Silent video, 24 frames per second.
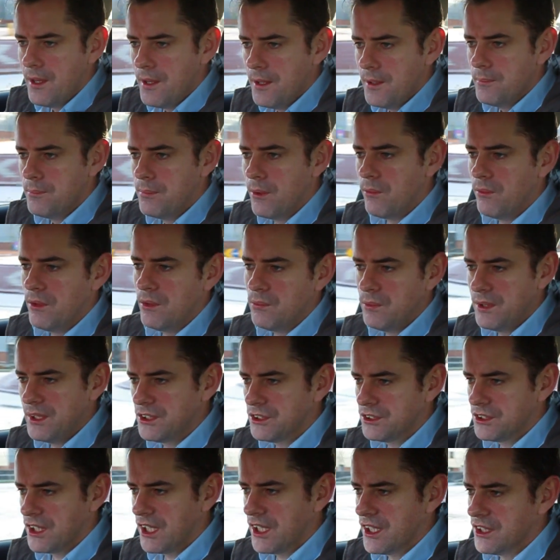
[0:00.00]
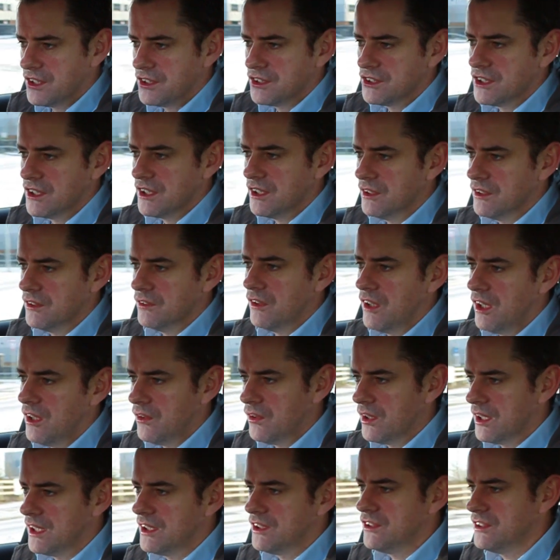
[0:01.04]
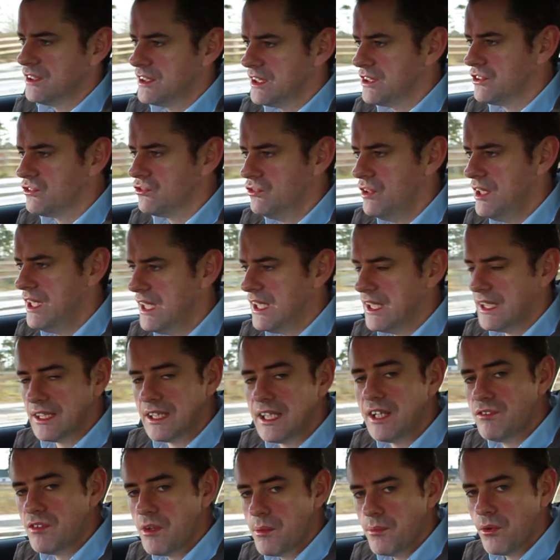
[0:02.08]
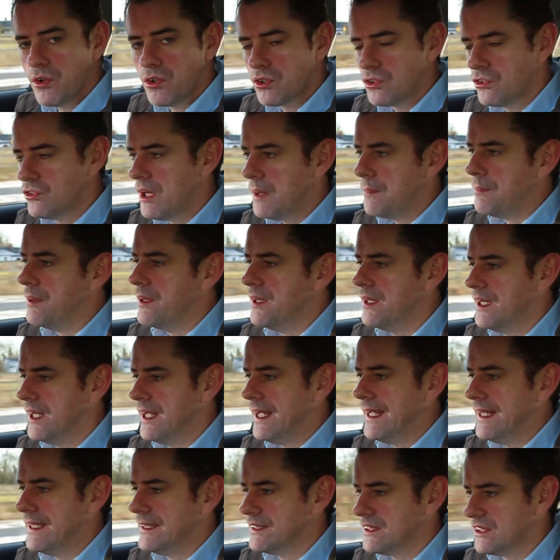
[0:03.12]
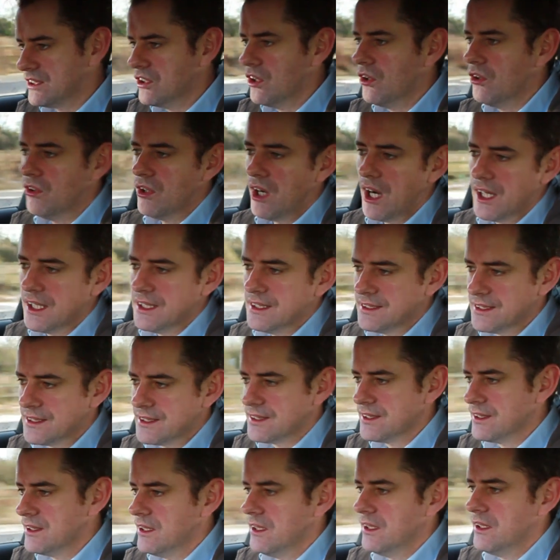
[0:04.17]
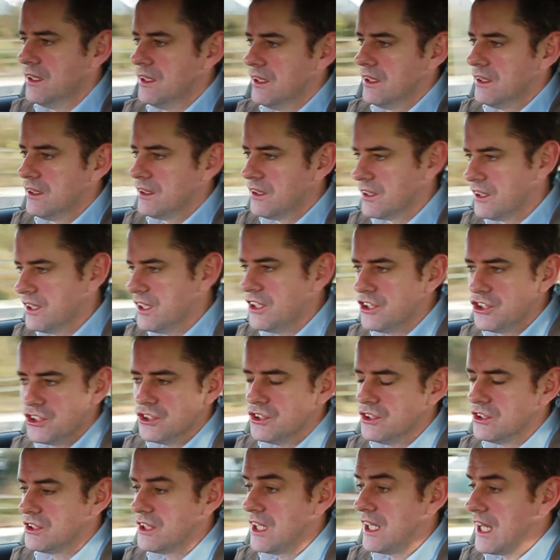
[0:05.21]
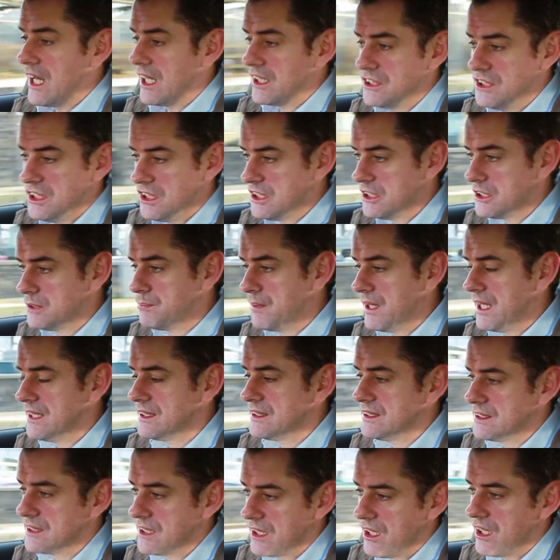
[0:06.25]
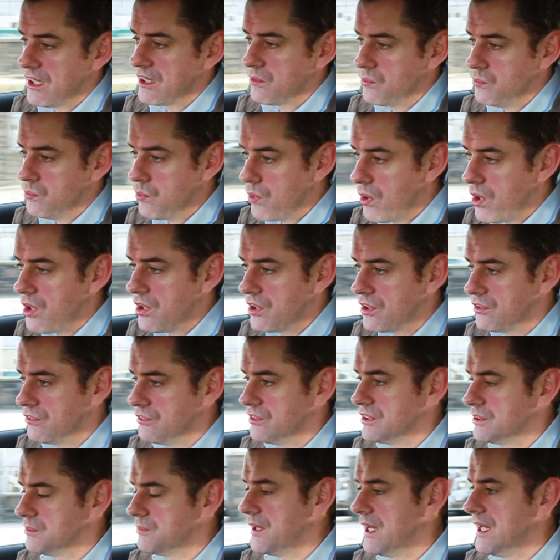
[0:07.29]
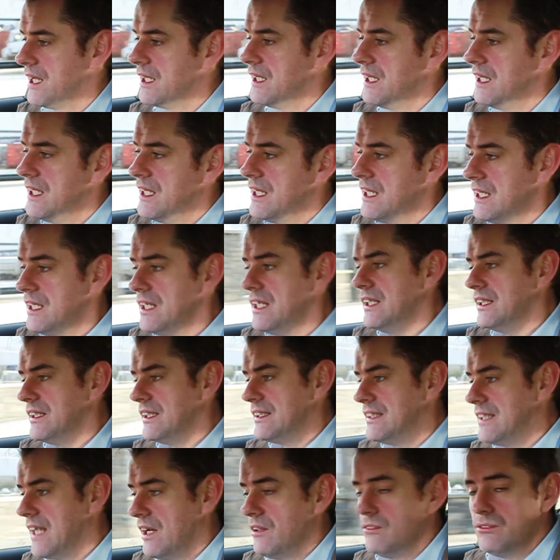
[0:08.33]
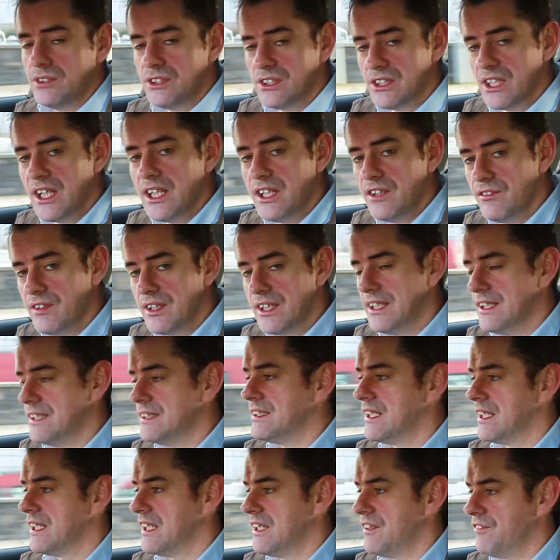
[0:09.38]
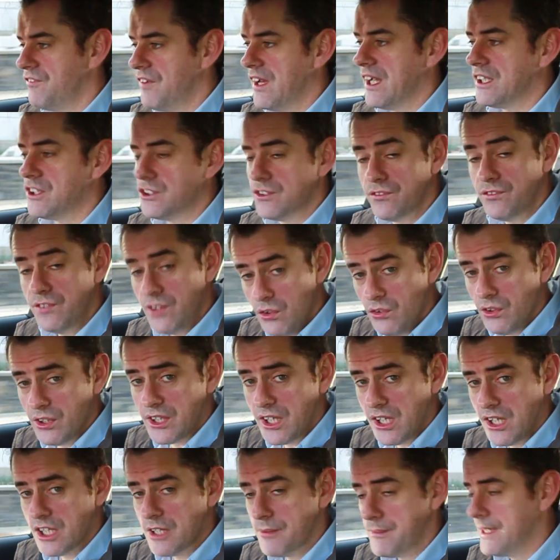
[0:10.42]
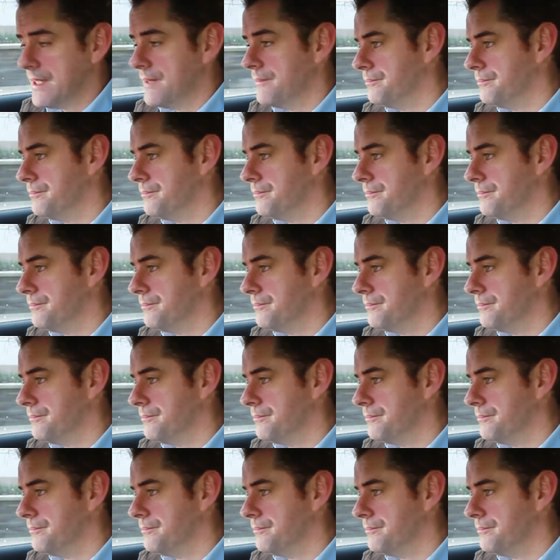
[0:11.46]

But with winter tyres, what it does is really give you more grip in snow, ice conditions. It actually displaces a lot of water as well. The downside of it is that it affects your fuel economy.